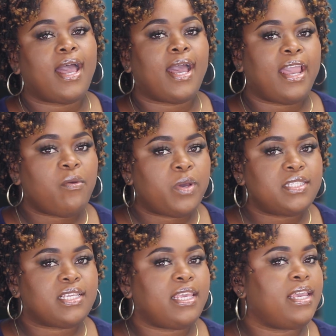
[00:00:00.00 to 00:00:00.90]
I
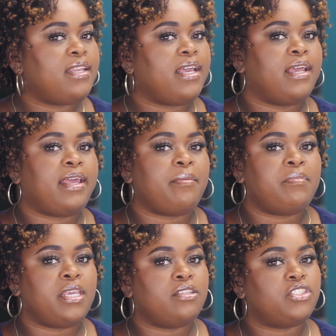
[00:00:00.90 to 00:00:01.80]
went ahead and I
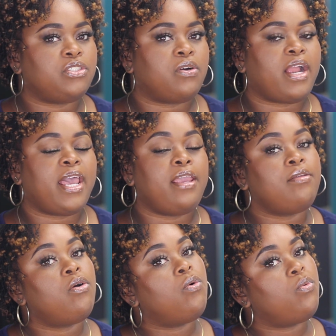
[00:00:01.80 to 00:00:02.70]
made sure
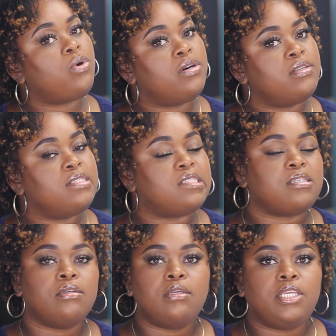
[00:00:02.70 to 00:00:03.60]
I
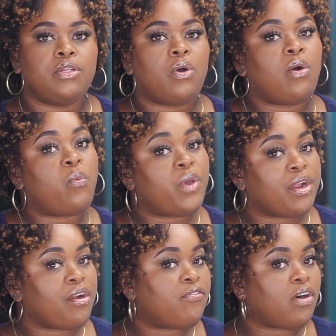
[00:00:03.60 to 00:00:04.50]
was,
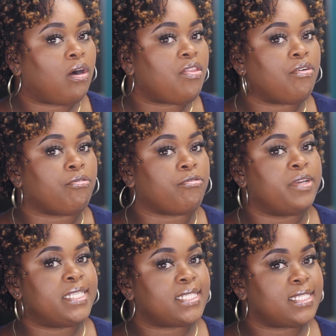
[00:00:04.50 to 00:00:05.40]
aware of all the
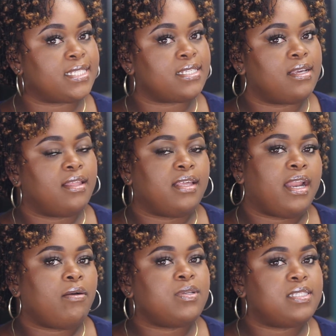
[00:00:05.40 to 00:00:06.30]
risks that
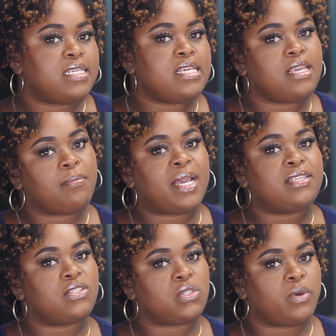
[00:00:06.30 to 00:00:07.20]
I was taking by
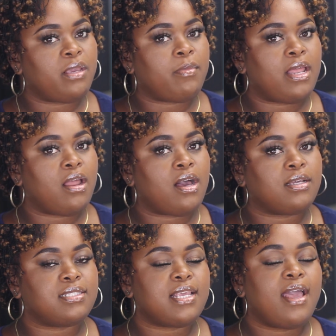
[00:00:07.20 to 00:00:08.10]
sewing my
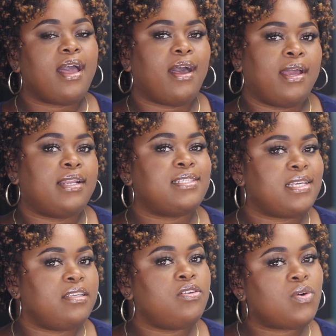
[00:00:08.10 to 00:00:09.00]
locks. And I
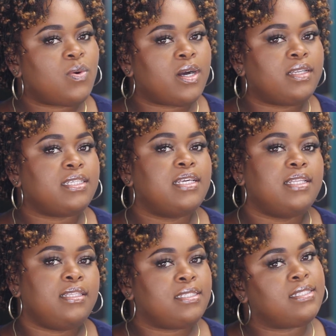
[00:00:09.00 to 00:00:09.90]
said, you know what?
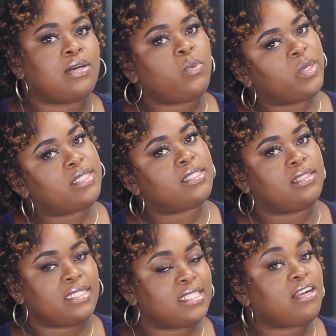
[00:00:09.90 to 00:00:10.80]
This
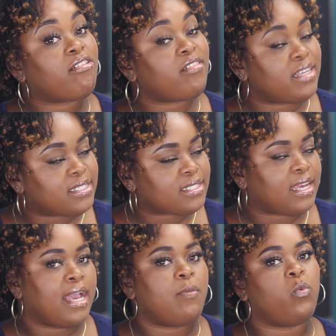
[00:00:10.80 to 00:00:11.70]
is a
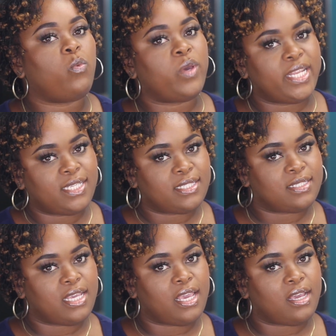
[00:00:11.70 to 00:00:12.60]
risk I'm willing to
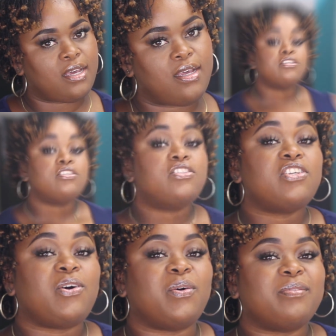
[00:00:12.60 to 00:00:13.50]
take.
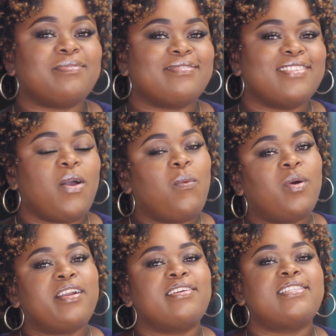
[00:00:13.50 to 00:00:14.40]
So,
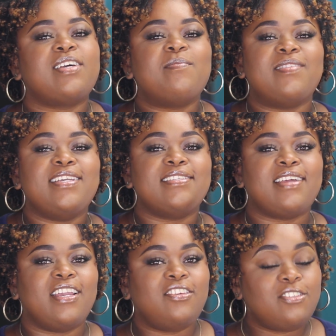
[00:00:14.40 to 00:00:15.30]
what are some things
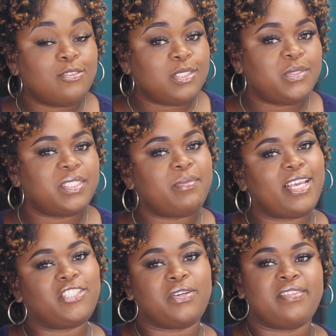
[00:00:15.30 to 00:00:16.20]
that you do to
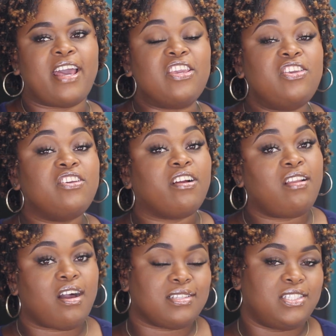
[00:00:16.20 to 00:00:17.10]
make sure that your
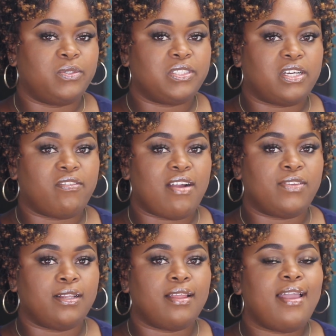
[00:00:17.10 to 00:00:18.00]
locks don't
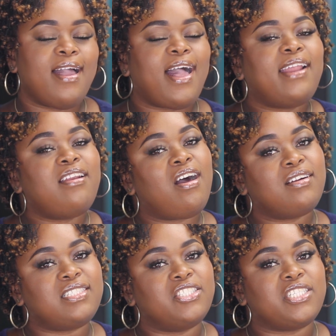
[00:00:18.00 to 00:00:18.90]
unravel? And
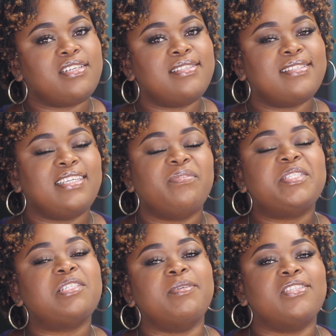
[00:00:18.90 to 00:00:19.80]
locticians, give
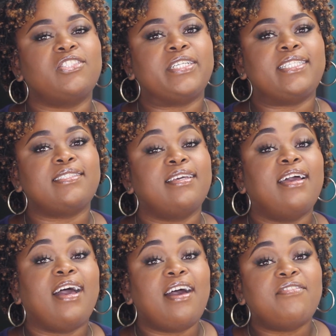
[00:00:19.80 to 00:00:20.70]
it to me straight.
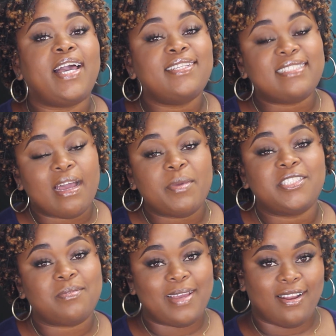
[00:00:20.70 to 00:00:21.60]
Have I
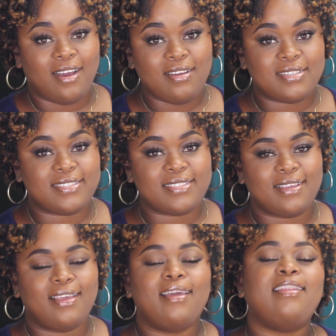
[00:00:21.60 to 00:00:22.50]
damaged my locks?
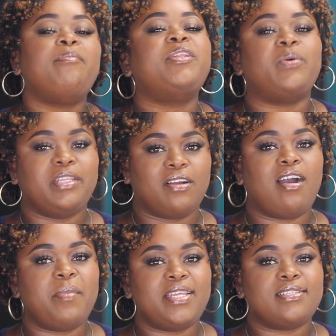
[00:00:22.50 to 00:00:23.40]
Let me know in the
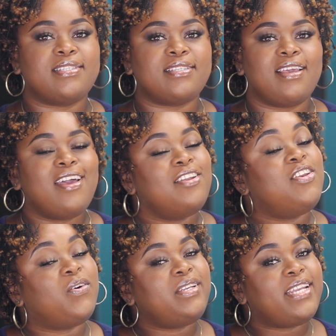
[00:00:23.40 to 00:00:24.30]
comments.
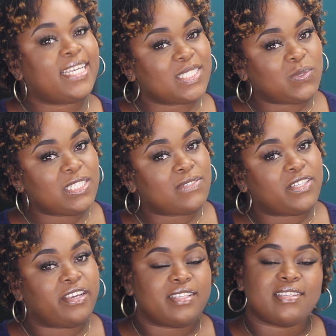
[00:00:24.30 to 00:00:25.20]
Now, next week's
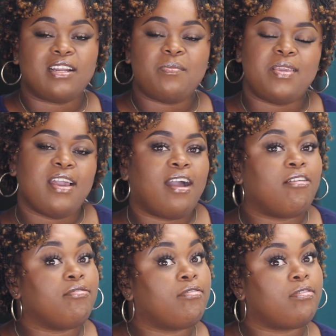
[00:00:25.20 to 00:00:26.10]
video is going to be
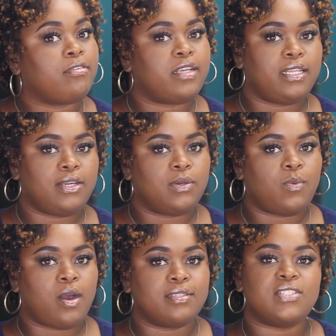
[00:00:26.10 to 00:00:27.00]
a really good
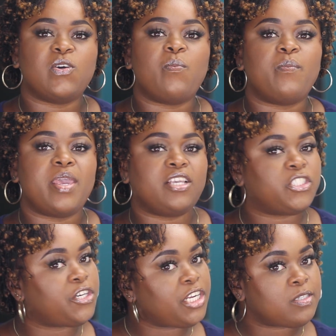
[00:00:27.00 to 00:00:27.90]
one. So make
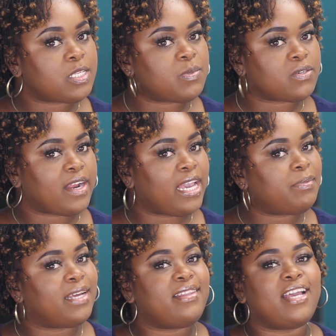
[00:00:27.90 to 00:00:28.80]
sure you're
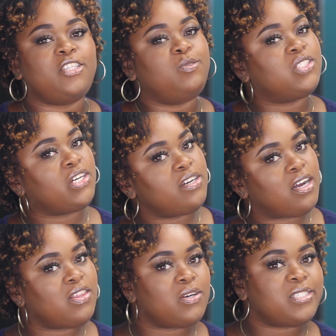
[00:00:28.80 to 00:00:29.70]
subscribed and that you turn
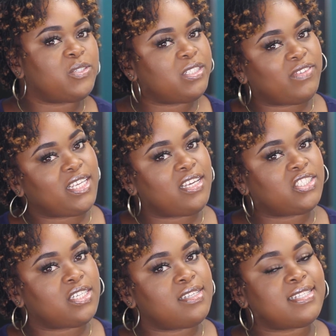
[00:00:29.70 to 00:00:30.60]
on those
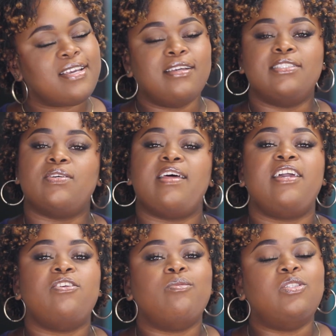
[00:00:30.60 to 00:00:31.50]
notifications so
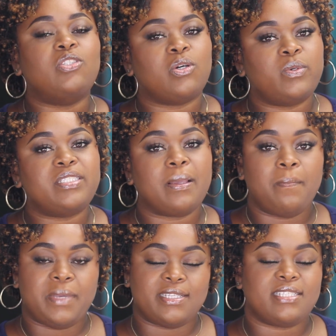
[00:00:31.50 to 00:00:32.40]
that you don't
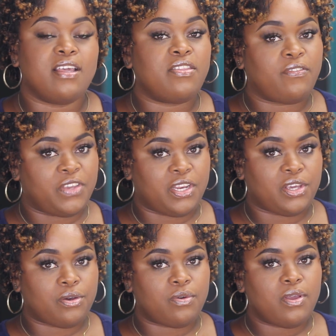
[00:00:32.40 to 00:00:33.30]
miss the
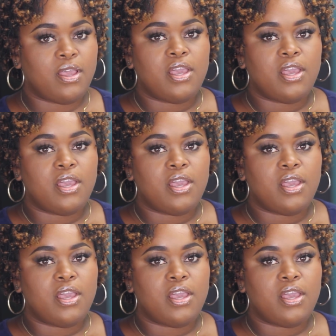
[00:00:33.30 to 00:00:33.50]
video.